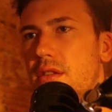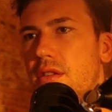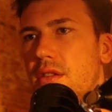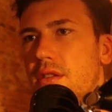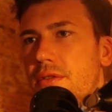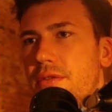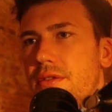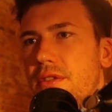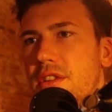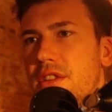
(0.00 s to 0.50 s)

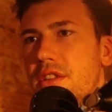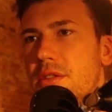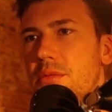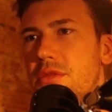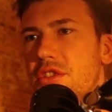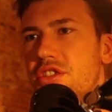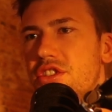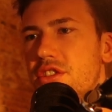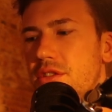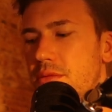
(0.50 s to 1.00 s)
of the
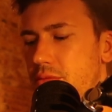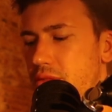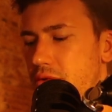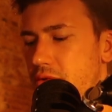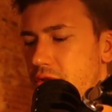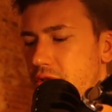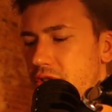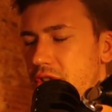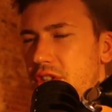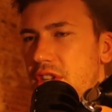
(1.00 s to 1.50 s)
image
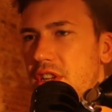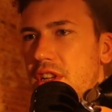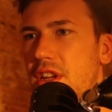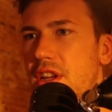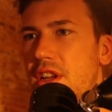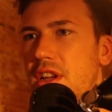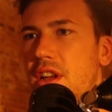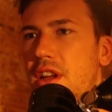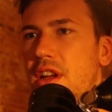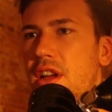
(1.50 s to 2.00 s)
input.
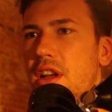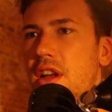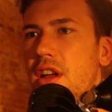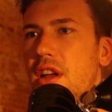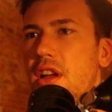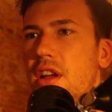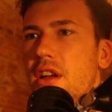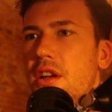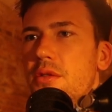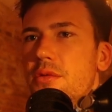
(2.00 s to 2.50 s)

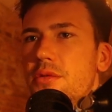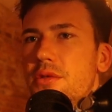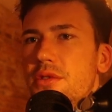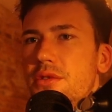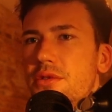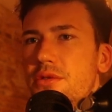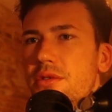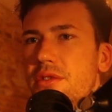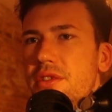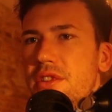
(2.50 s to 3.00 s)
We
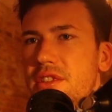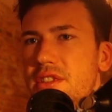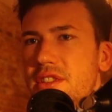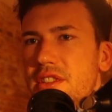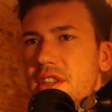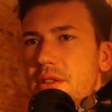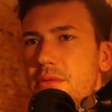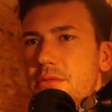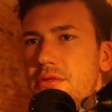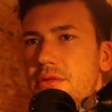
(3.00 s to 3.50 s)
do the
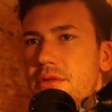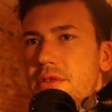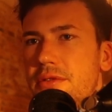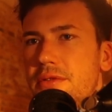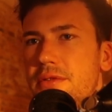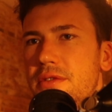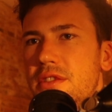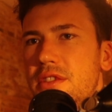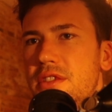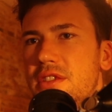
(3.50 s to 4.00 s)
same
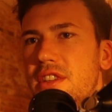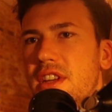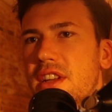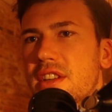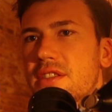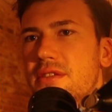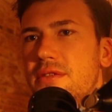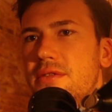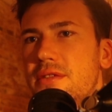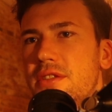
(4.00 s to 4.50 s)
with the
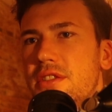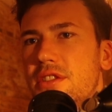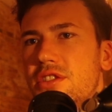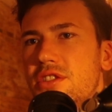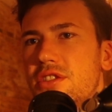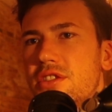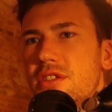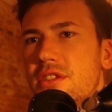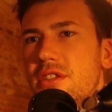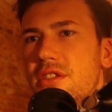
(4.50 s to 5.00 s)
text
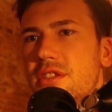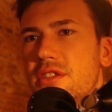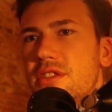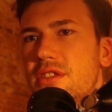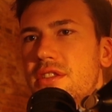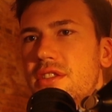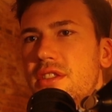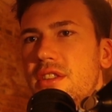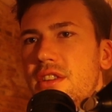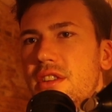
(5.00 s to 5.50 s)

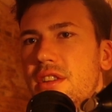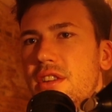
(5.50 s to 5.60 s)
features.